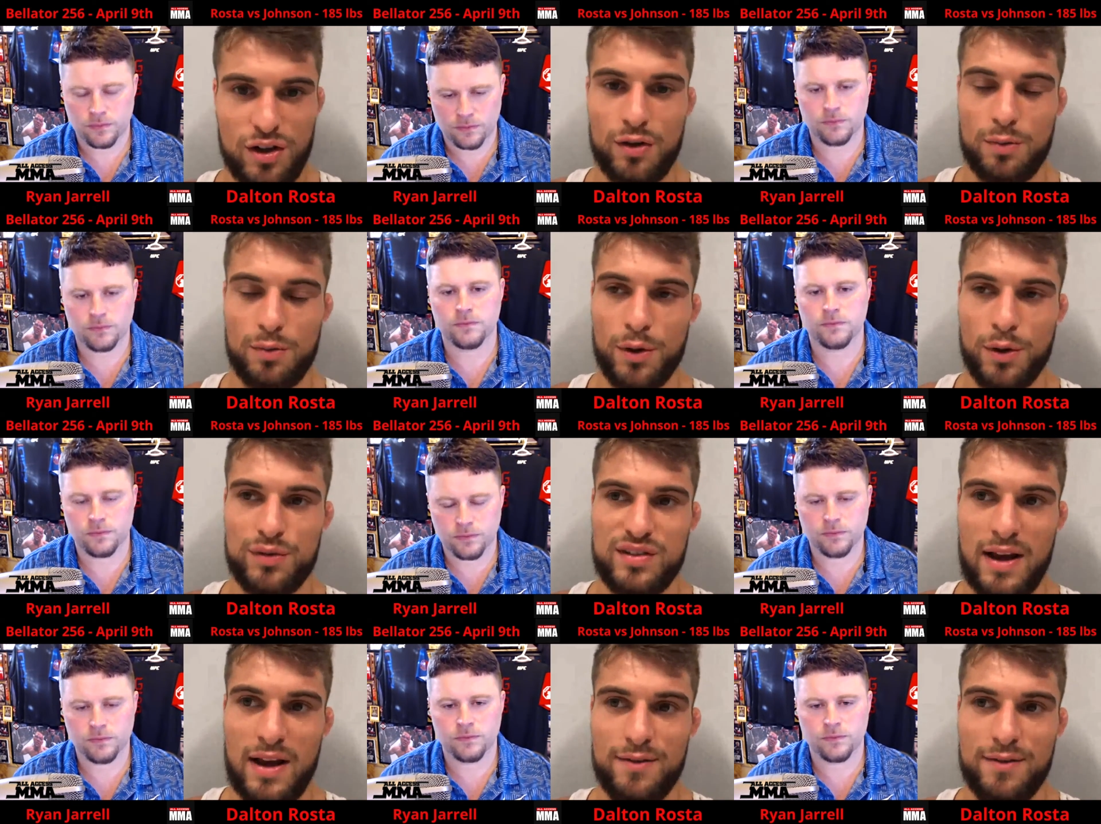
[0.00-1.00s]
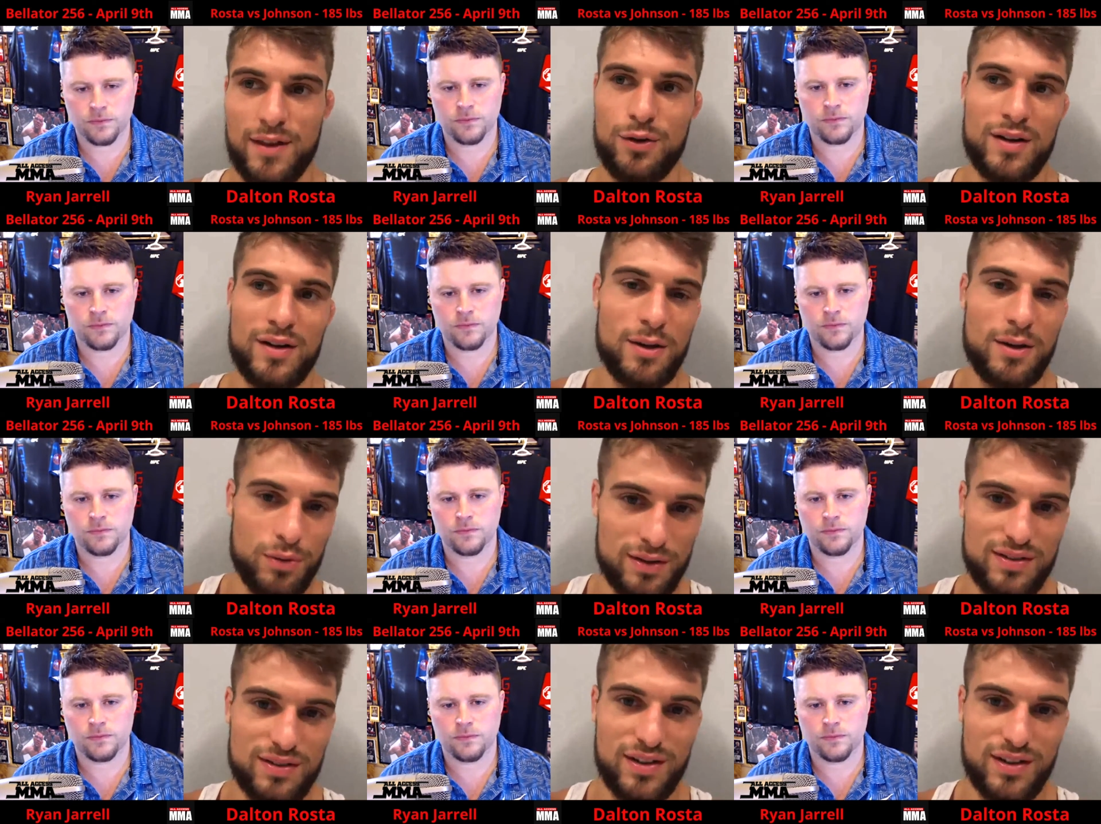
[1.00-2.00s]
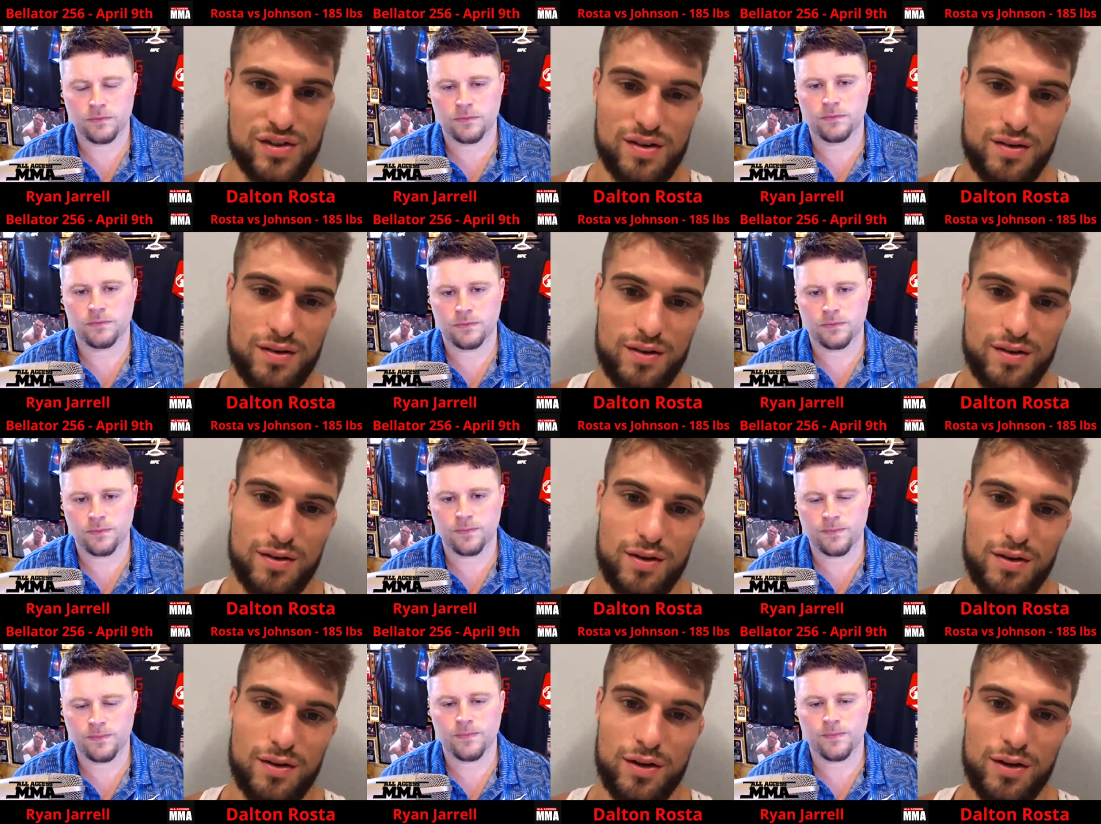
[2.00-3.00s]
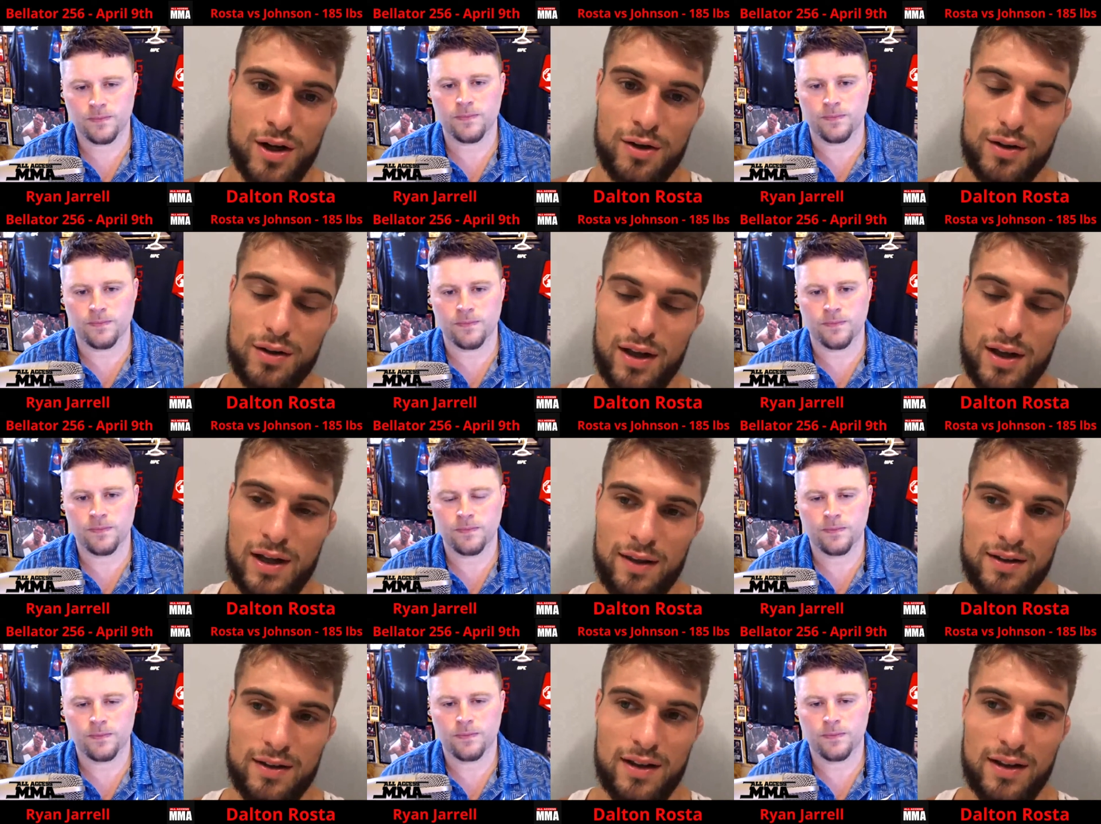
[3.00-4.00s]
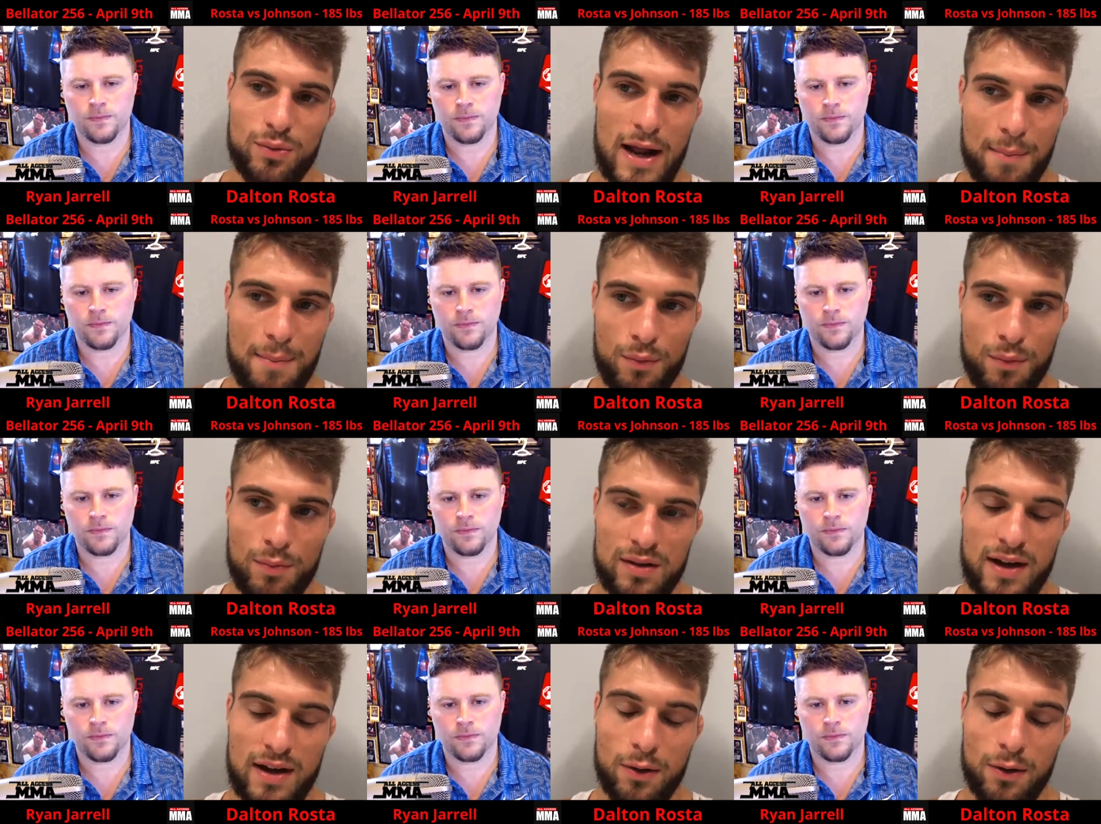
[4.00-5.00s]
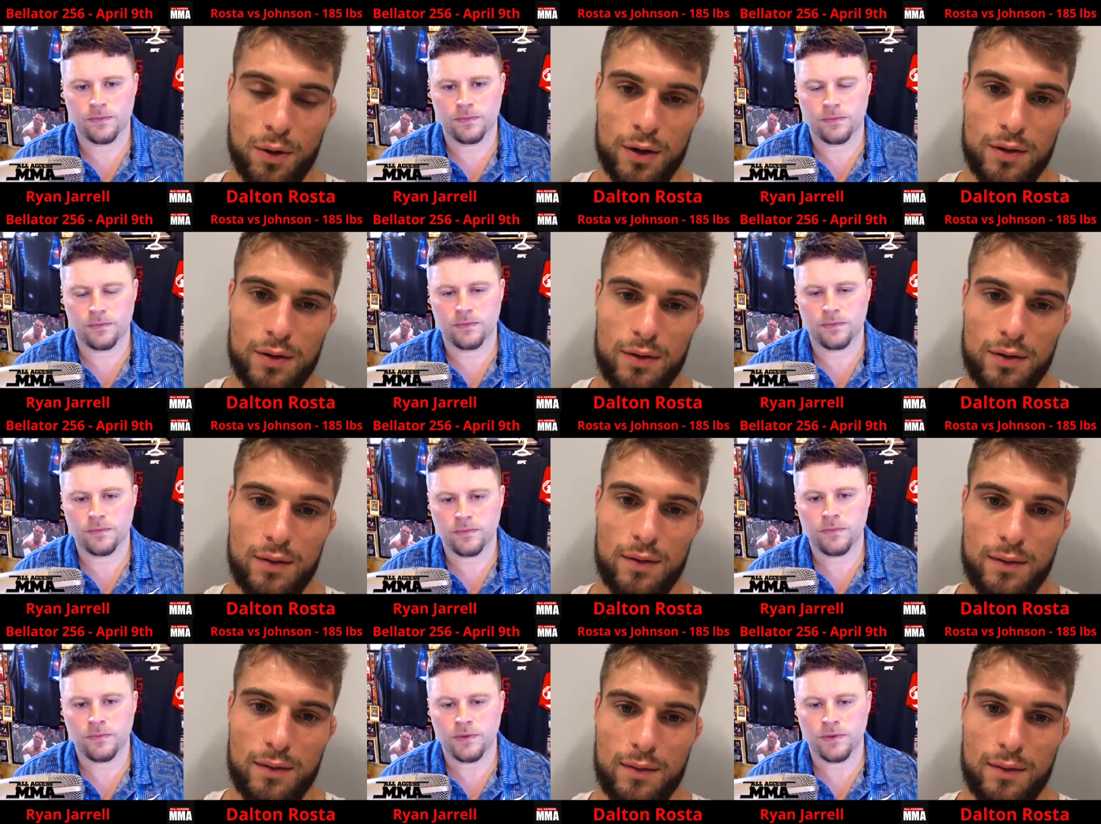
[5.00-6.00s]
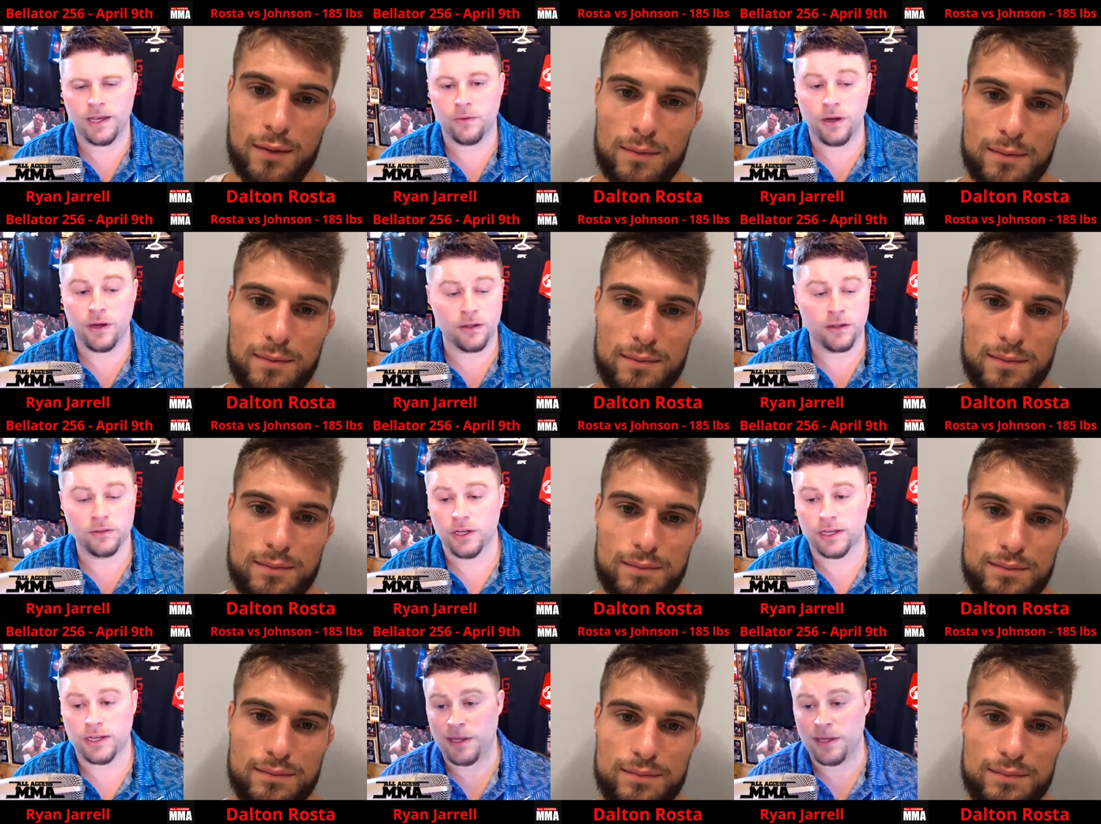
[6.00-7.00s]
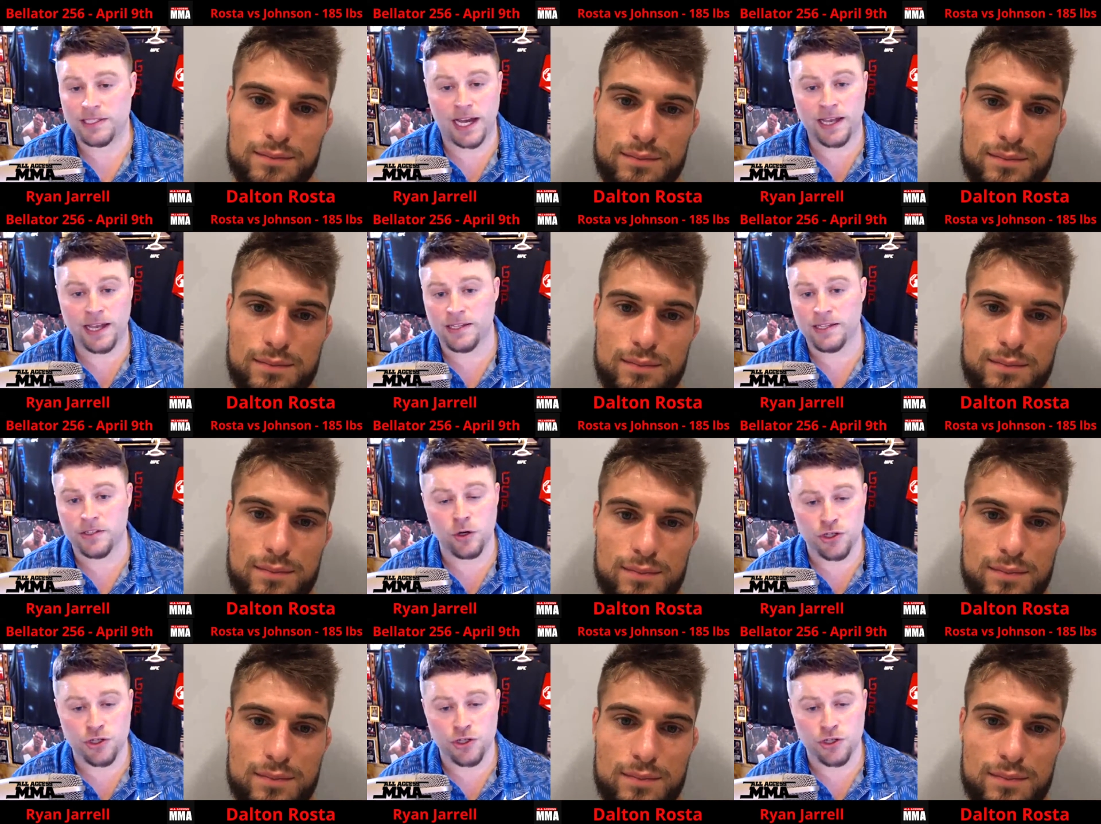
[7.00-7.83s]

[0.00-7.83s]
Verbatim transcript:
Speaker 1: know, they're both safe, and then you end up with a decision. You know, and I think that's what happened with me and Ty Gwerder.
Speaker 2: Yeah, well, look, I mean, Ty is no